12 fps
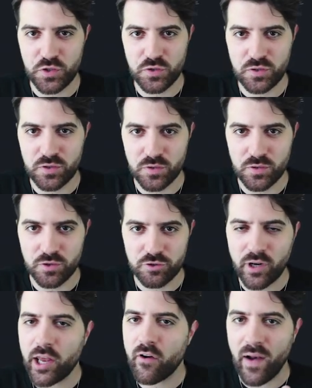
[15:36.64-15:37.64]
you to
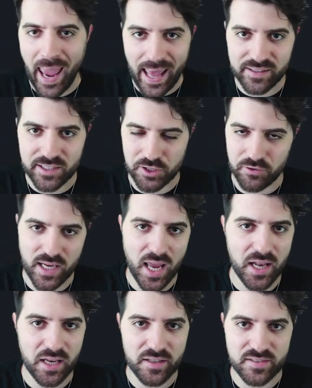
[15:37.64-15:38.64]
try your hand at
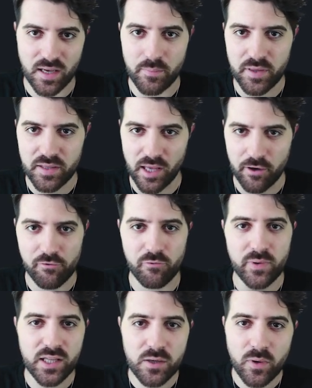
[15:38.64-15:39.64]
creating something that you
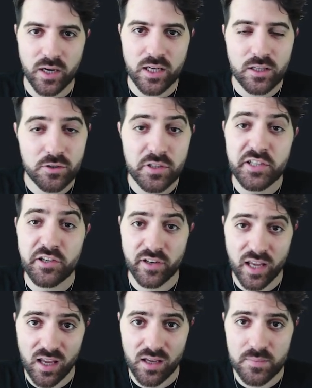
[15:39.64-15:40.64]
really want to include in your
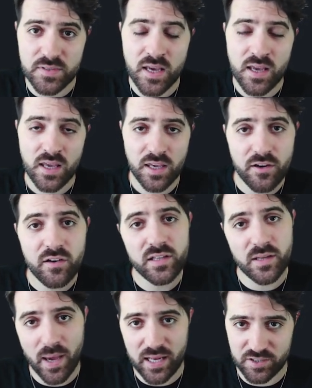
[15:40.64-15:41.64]
games here in the
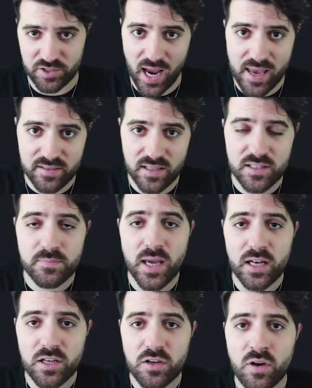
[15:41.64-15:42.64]
Managed Assets
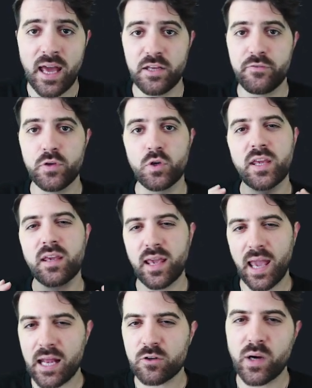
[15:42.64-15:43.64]
menu. And if you
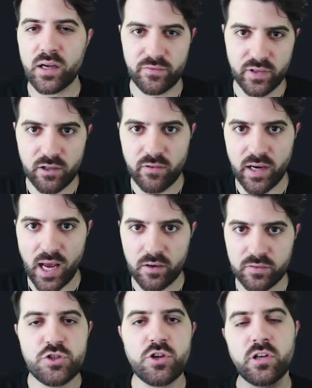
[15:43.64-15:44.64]
can't quite figure it
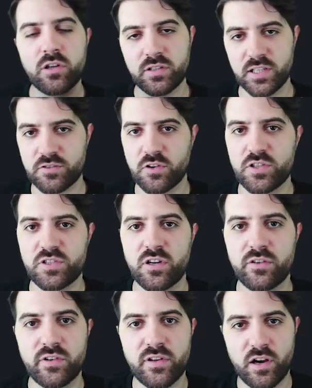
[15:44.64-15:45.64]
out, join our Discord
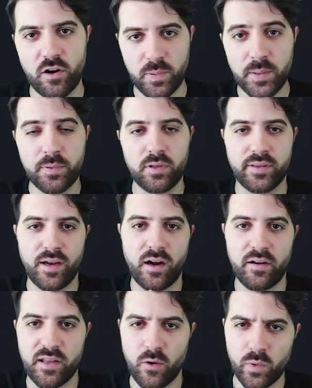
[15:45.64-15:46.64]
server. There are people
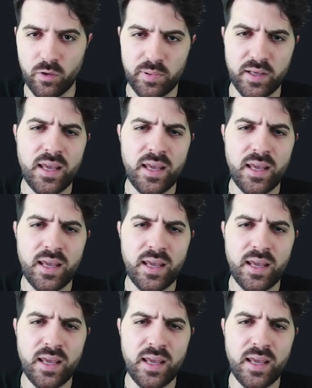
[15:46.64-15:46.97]
there that will be